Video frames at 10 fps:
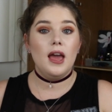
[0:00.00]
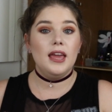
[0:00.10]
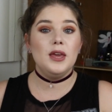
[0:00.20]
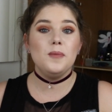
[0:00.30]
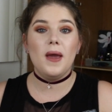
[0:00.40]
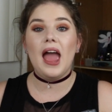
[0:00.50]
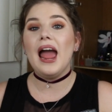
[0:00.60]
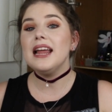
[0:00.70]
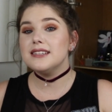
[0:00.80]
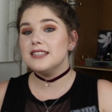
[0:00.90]
him
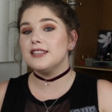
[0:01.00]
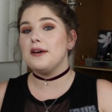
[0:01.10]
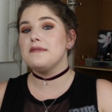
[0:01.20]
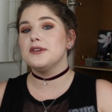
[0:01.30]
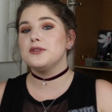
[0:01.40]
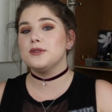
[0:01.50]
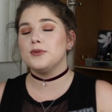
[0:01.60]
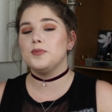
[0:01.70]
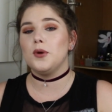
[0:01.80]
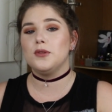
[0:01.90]
and his love interest
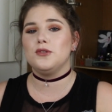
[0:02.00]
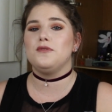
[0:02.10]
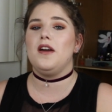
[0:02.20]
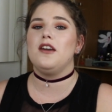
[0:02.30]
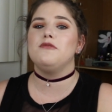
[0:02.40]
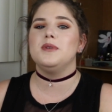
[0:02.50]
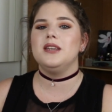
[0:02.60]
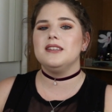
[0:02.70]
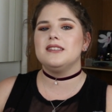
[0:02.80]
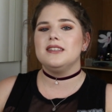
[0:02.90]
would both survive
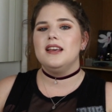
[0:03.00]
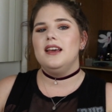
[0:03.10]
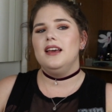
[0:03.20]
because,